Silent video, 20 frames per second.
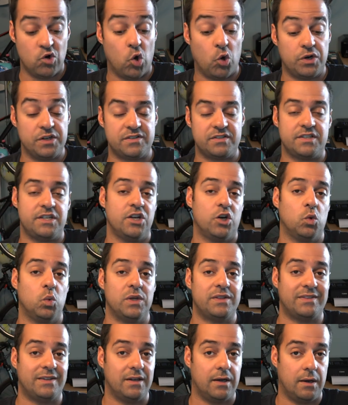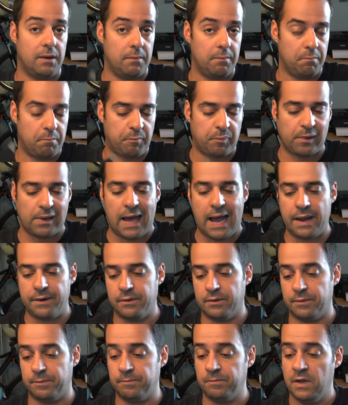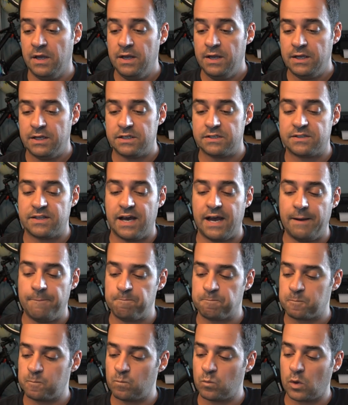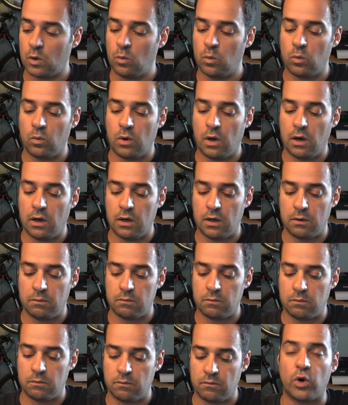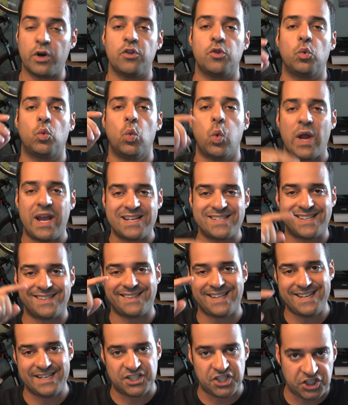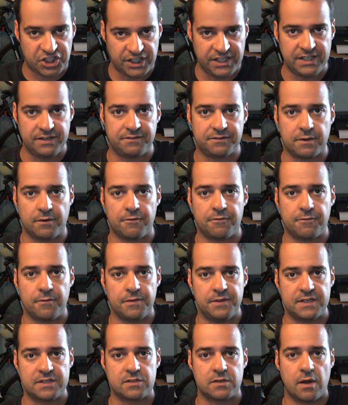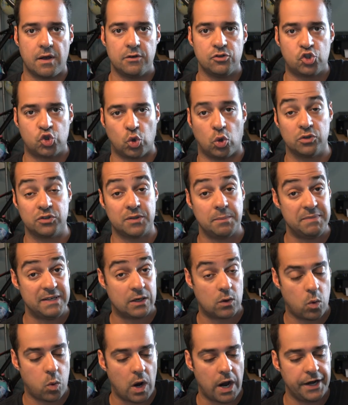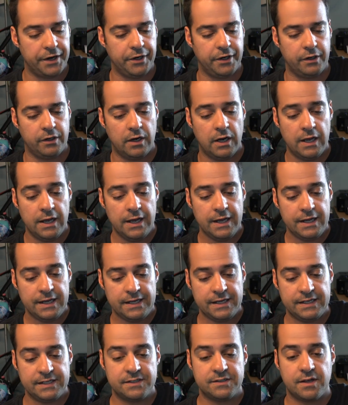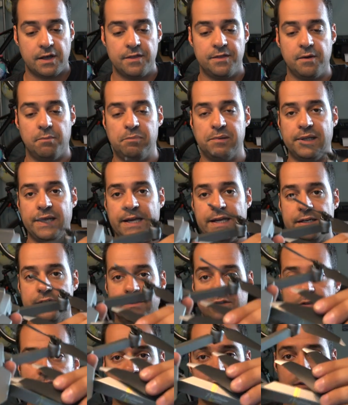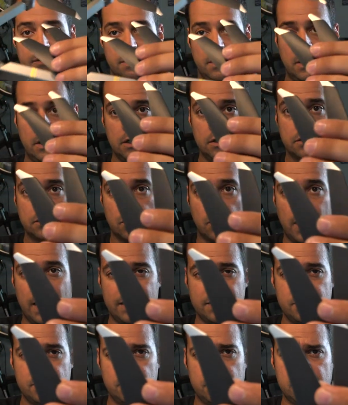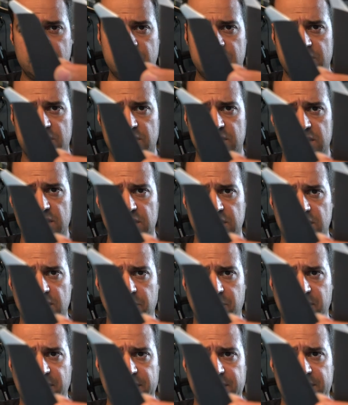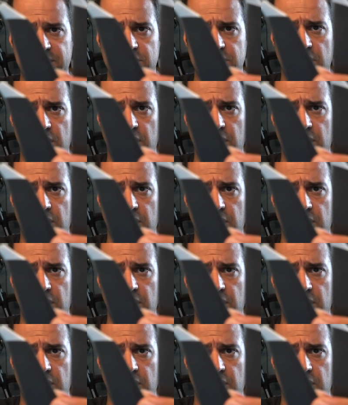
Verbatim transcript: noticed here with the Platinum is that uh, one of the ways that they achieved this drone to be quieter is the blades. So as you can see, the blades